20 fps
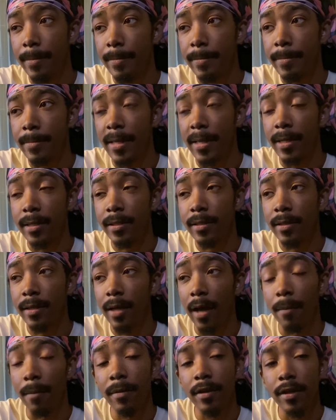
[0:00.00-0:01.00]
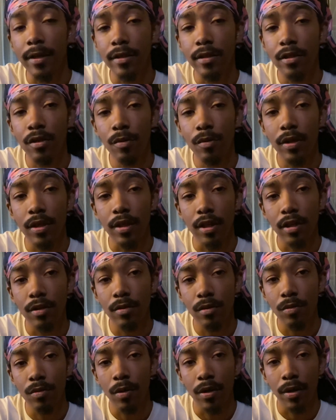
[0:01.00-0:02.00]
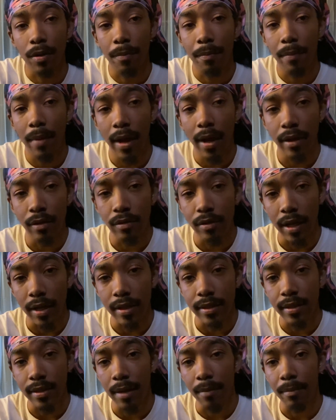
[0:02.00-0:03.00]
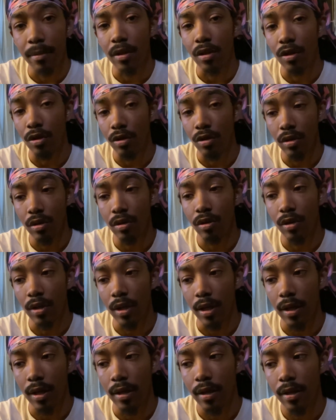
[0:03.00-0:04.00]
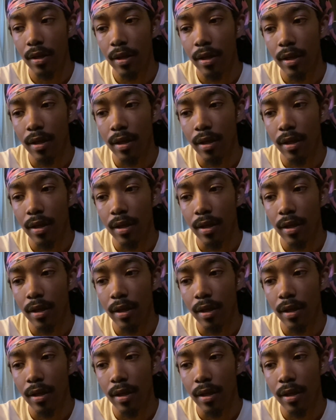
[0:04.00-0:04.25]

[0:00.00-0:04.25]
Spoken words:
This, coming into it, this was one of the battles I said belonged on here.